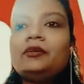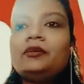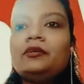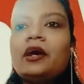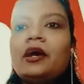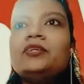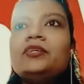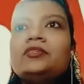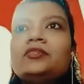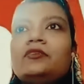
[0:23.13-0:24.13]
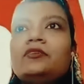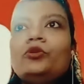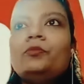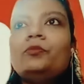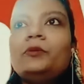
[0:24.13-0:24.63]
How has
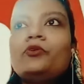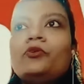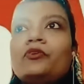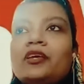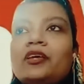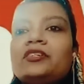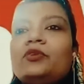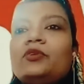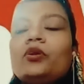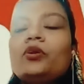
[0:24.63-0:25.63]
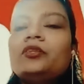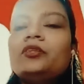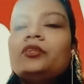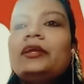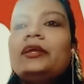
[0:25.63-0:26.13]
FuelBuddy progressed, and what are the
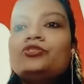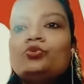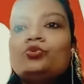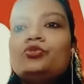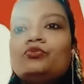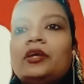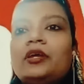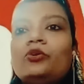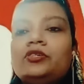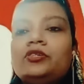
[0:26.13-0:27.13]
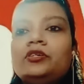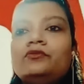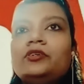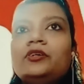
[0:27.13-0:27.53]
milestones that you have achieved?